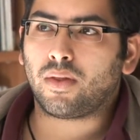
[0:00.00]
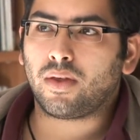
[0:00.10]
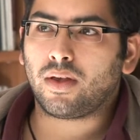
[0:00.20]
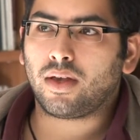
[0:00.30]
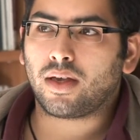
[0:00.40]

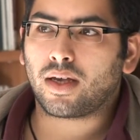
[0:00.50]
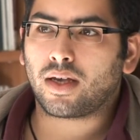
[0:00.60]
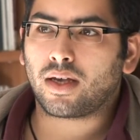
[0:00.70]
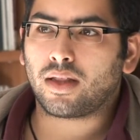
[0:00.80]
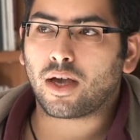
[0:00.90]

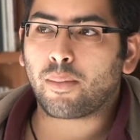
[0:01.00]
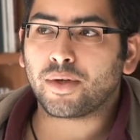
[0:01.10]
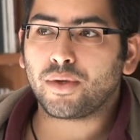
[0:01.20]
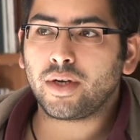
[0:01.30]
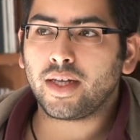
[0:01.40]
The
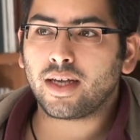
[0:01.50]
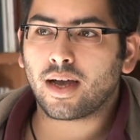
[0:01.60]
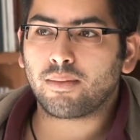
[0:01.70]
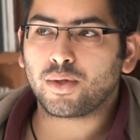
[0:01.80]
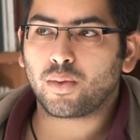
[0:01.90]
opportunity
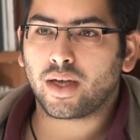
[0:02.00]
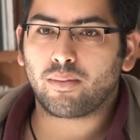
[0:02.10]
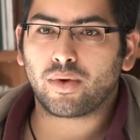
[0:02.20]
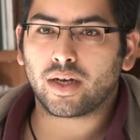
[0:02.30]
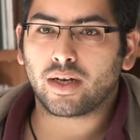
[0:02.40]
comes when
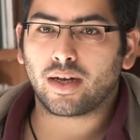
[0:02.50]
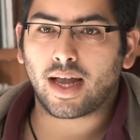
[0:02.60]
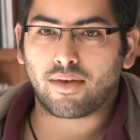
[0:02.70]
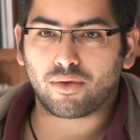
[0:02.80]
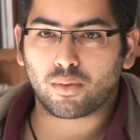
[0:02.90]
Britain,
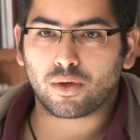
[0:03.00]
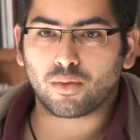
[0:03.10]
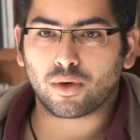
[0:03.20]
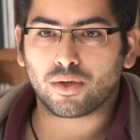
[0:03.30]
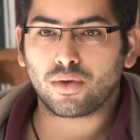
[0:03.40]
after World
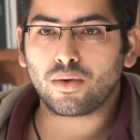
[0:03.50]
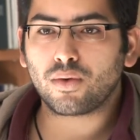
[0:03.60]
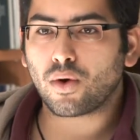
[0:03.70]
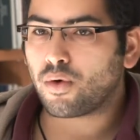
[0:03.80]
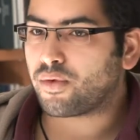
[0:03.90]
War
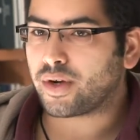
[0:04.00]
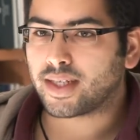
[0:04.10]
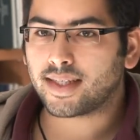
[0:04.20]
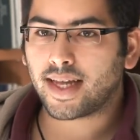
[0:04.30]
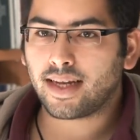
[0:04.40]
II,
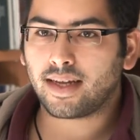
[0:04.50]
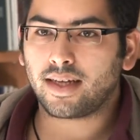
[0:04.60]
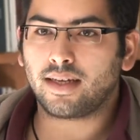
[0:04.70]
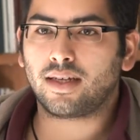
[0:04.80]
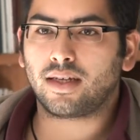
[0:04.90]

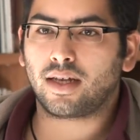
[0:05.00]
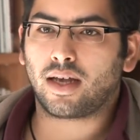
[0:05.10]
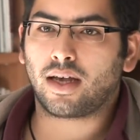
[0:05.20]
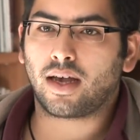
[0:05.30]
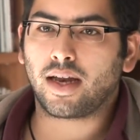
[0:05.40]
overextended,
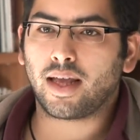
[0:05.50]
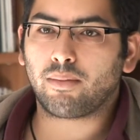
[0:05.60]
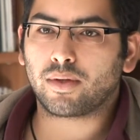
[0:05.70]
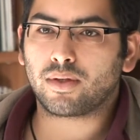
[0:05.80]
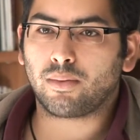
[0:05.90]

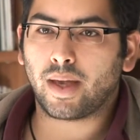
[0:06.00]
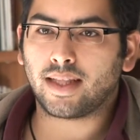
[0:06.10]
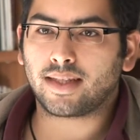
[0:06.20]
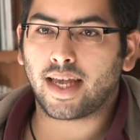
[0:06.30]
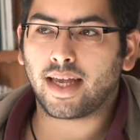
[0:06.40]
unable to
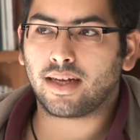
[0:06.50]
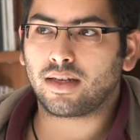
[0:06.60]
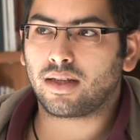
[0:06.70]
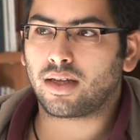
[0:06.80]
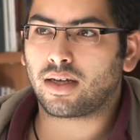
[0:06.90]

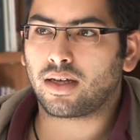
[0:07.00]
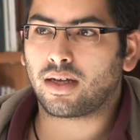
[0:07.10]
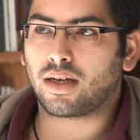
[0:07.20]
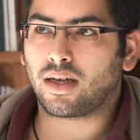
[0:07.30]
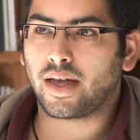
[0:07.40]
maintain
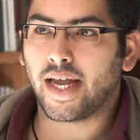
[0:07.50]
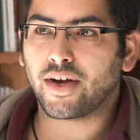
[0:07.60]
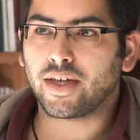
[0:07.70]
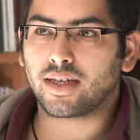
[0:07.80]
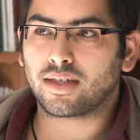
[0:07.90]
the
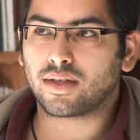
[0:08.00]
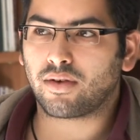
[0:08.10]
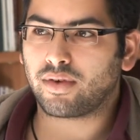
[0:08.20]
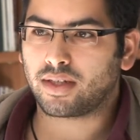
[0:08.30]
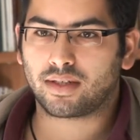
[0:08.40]
areas
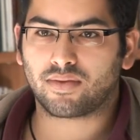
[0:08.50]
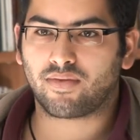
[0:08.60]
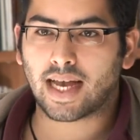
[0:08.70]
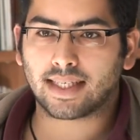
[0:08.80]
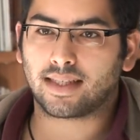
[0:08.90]
of its
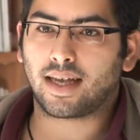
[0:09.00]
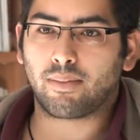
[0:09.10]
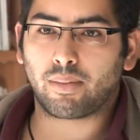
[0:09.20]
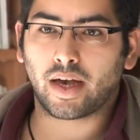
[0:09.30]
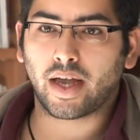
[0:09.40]
vast
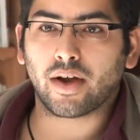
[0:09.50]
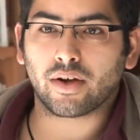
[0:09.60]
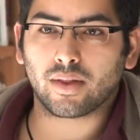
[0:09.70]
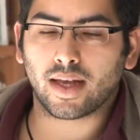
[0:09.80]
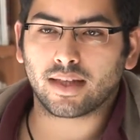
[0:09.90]

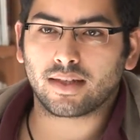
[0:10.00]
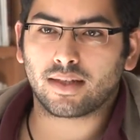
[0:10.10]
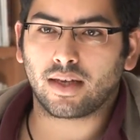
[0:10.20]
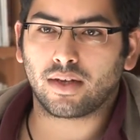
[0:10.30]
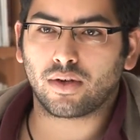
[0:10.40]
empire that
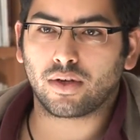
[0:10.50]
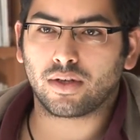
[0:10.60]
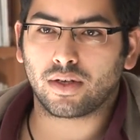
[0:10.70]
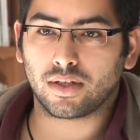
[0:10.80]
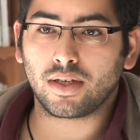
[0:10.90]
it
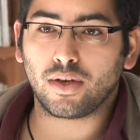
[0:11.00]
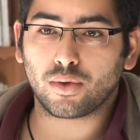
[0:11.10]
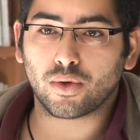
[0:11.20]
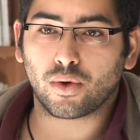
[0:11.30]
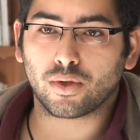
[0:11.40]
couldn't continue
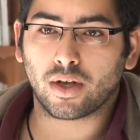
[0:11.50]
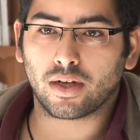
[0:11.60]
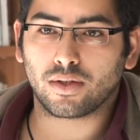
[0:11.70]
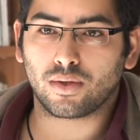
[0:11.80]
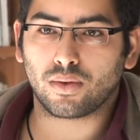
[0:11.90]
to hold
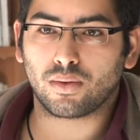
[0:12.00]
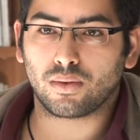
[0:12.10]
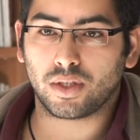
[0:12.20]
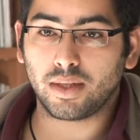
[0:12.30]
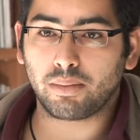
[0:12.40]
on
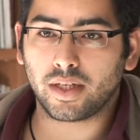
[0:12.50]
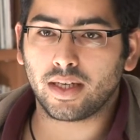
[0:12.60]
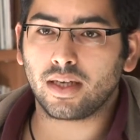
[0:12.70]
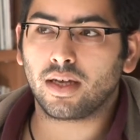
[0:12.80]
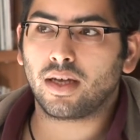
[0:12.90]
to cheaply,